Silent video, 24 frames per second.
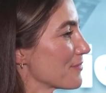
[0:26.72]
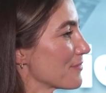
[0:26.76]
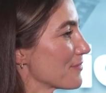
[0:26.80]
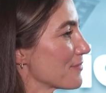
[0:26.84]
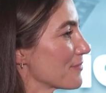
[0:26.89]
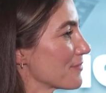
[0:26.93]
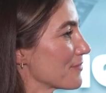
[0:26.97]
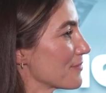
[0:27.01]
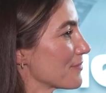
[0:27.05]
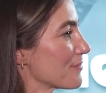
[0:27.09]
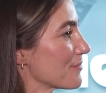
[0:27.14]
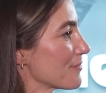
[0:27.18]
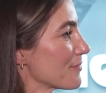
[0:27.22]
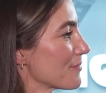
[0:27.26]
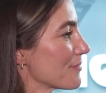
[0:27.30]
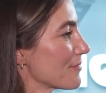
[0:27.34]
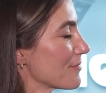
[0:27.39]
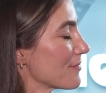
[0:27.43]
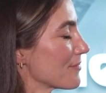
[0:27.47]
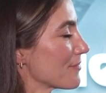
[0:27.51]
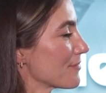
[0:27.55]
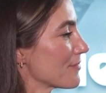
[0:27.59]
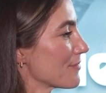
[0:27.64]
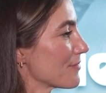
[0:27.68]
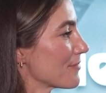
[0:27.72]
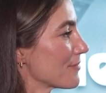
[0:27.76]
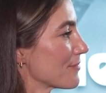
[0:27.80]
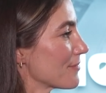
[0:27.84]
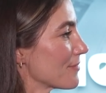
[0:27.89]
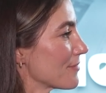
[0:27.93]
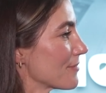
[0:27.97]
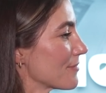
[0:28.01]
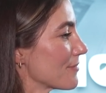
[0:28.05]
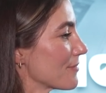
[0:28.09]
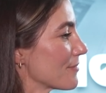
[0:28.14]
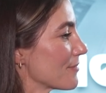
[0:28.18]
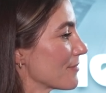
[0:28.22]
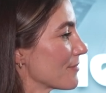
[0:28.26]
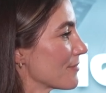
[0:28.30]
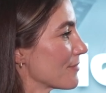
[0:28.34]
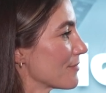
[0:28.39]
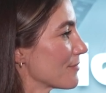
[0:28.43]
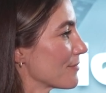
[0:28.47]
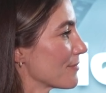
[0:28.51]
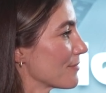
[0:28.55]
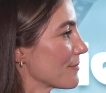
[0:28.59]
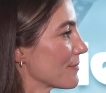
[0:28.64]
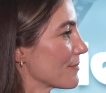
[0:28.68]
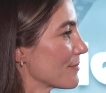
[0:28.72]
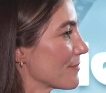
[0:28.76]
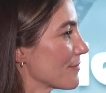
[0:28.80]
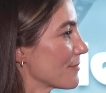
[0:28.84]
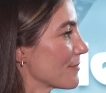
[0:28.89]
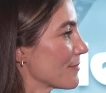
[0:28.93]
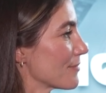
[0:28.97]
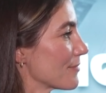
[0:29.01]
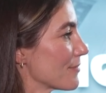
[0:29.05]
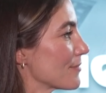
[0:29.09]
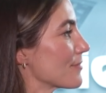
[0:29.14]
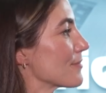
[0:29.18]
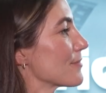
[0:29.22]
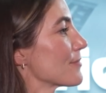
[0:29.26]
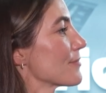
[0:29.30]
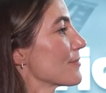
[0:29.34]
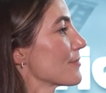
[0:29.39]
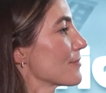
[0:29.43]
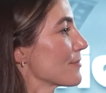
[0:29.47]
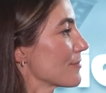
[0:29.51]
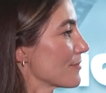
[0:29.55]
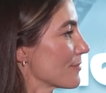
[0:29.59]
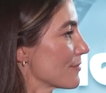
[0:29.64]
The person shown says nothing.